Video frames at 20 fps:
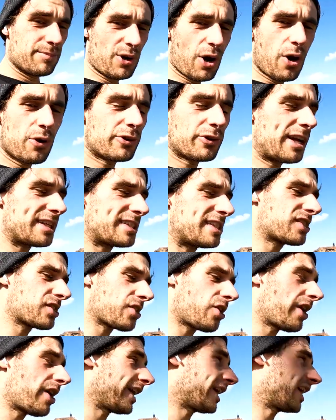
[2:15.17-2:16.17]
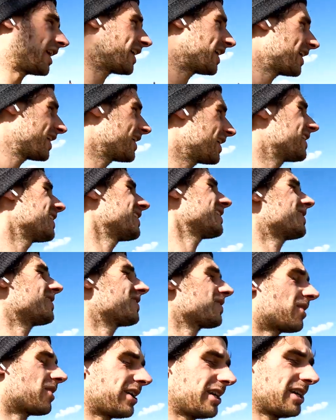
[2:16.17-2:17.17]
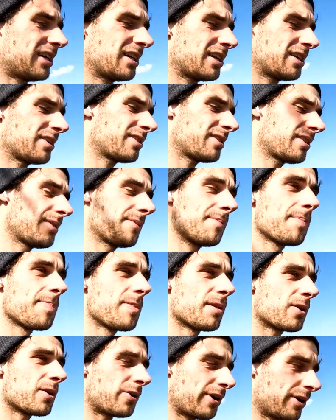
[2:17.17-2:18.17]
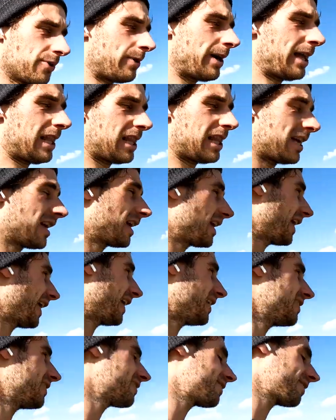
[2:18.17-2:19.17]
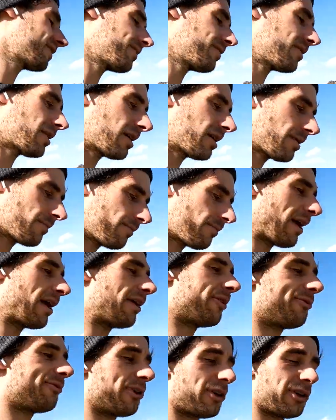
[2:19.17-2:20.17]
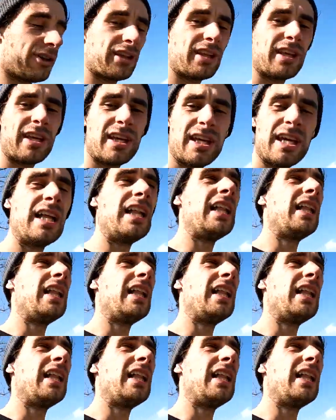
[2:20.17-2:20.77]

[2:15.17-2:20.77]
progress is going. It's going going well and marathon